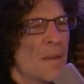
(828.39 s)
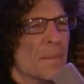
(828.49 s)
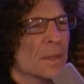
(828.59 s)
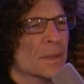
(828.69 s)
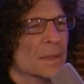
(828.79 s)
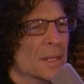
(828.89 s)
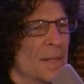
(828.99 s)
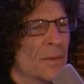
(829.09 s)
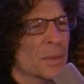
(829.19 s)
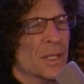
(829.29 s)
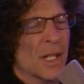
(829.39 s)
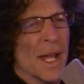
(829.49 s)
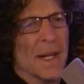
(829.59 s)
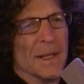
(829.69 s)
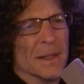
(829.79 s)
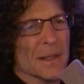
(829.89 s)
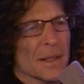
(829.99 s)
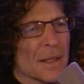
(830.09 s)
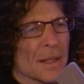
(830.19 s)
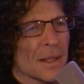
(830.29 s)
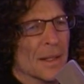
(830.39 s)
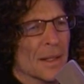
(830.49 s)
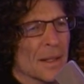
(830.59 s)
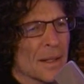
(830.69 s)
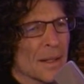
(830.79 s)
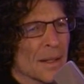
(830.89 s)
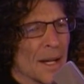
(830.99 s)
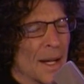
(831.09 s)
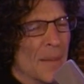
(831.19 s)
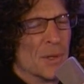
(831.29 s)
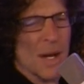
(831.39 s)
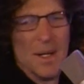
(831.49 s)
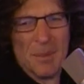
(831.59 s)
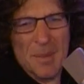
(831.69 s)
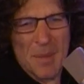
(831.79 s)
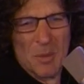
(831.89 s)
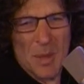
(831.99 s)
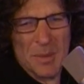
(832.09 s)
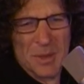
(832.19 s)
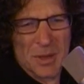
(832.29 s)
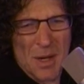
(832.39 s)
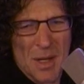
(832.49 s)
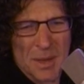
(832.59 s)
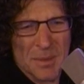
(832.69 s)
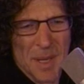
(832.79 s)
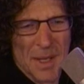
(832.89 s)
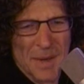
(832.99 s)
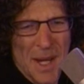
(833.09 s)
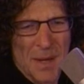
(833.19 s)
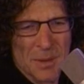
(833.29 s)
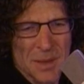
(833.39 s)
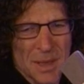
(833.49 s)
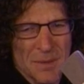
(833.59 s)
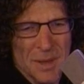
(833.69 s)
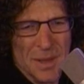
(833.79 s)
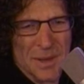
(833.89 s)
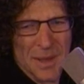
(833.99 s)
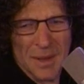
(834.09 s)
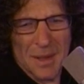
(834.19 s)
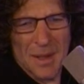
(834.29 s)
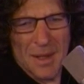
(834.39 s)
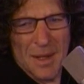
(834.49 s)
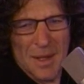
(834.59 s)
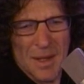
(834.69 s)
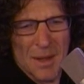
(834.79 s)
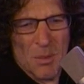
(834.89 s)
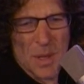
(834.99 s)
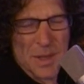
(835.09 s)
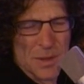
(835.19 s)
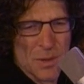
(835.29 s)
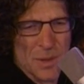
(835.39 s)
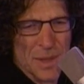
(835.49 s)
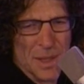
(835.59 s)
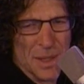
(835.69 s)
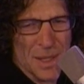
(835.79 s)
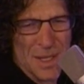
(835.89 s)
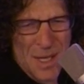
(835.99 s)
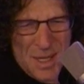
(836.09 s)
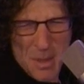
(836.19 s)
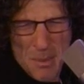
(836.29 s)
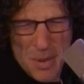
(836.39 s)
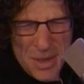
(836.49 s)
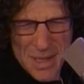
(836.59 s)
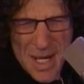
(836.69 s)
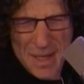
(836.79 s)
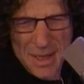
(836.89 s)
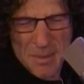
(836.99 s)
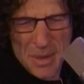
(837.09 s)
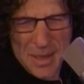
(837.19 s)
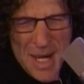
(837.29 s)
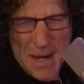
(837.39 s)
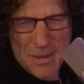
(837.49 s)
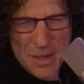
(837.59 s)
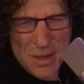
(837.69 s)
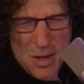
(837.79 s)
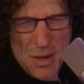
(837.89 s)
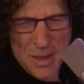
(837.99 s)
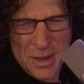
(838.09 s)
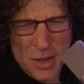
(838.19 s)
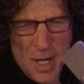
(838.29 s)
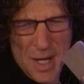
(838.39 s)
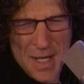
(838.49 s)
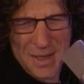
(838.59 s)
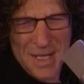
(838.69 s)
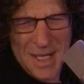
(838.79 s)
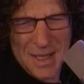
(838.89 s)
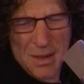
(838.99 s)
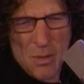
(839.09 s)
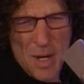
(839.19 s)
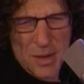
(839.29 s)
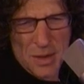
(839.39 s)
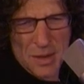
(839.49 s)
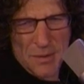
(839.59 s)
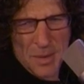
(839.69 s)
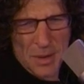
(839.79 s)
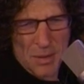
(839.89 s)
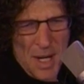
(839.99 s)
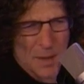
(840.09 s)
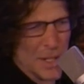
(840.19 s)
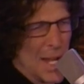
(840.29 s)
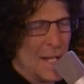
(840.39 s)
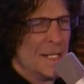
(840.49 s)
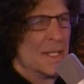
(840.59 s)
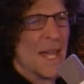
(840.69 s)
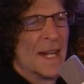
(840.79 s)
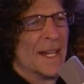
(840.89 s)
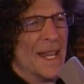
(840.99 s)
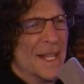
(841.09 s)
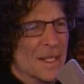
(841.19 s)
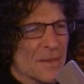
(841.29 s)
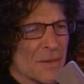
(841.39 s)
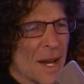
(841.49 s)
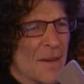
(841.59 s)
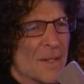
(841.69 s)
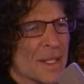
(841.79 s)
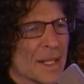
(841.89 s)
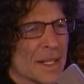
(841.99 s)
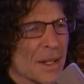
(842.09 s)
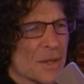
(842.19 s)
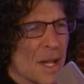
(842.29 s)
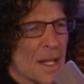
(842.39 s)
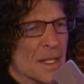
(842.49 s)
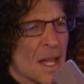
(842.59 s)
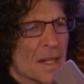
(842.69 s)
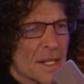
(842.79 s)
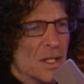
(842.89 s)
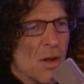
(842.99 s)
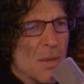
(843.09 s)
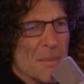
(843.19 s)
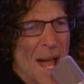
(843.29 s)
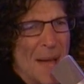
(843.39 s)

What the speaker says: unbelievably chatty. I'm trying to remember what he was talking about on the Howard TV thing. When he's doing it's a book signing, but Gary's talking to John Hine and taking questions from the crowd. But, and he's got an answer for everything, and he goes on. They should call him